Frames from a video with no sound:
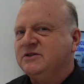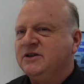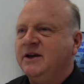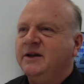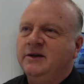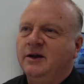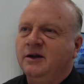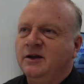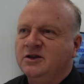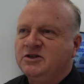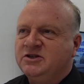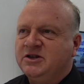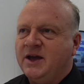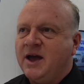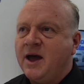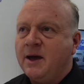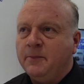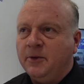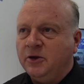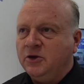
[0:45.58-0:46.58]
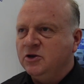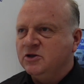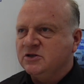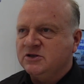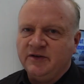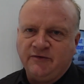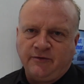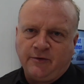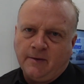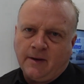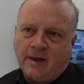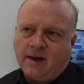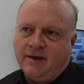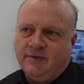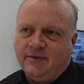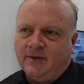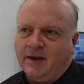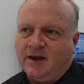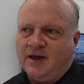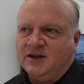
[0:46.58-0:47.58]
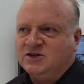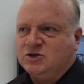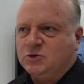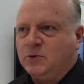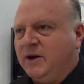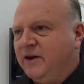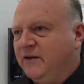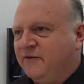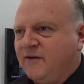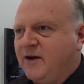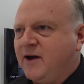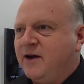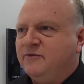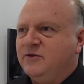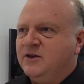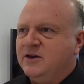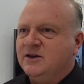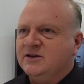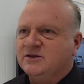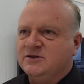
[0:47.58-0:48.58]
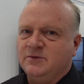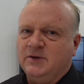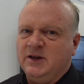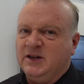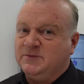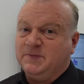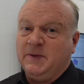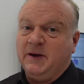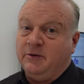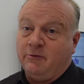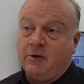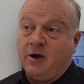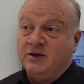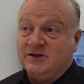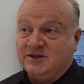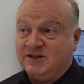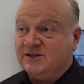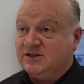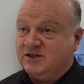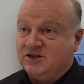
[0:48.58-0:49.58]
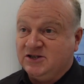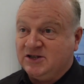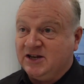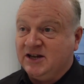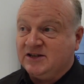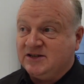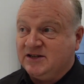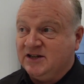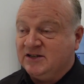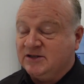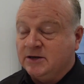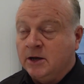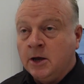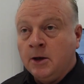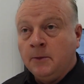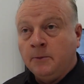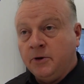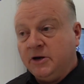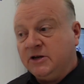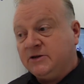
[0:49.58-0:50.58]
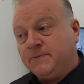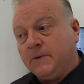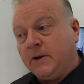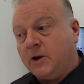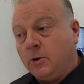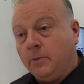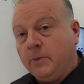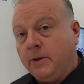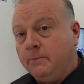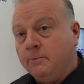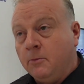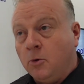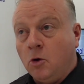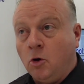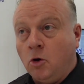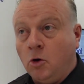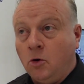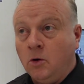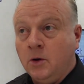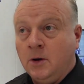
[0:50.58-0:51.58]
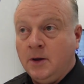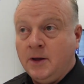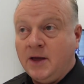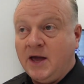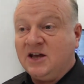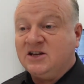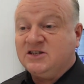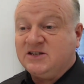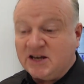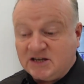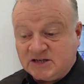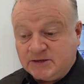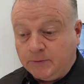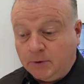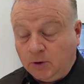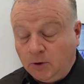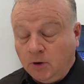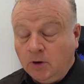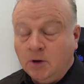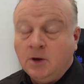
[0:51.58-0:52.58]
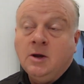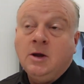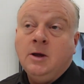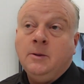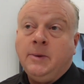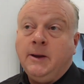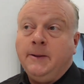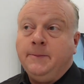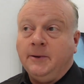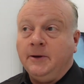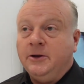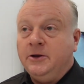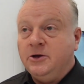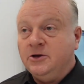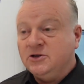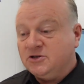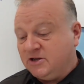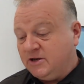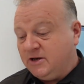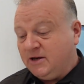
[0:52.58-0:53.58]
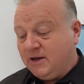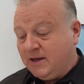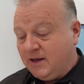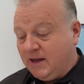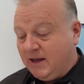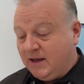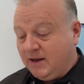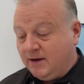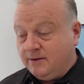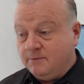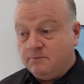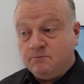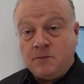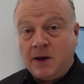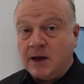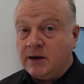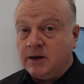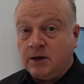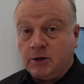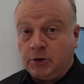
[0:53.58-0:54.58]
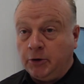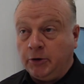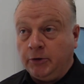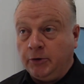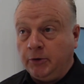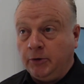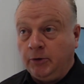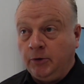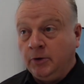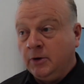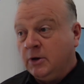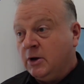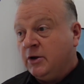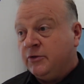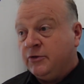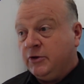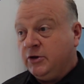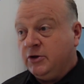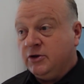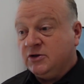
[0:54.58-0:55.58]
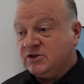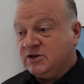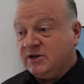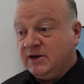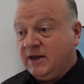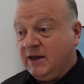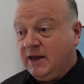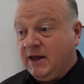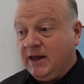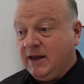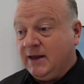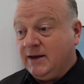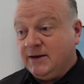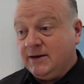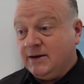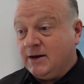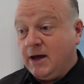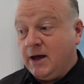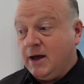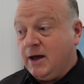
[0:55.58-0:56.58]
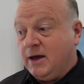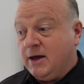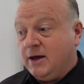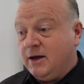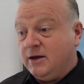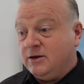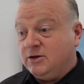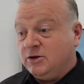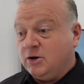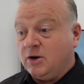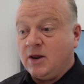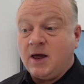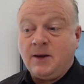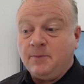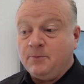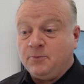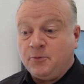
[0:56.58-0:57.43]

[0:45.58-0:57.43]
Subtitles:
technology. I've been using it for like the last 25 years. It's been around since the 60s, but it's becoming more accessible. People are using it in medical, they're using it in like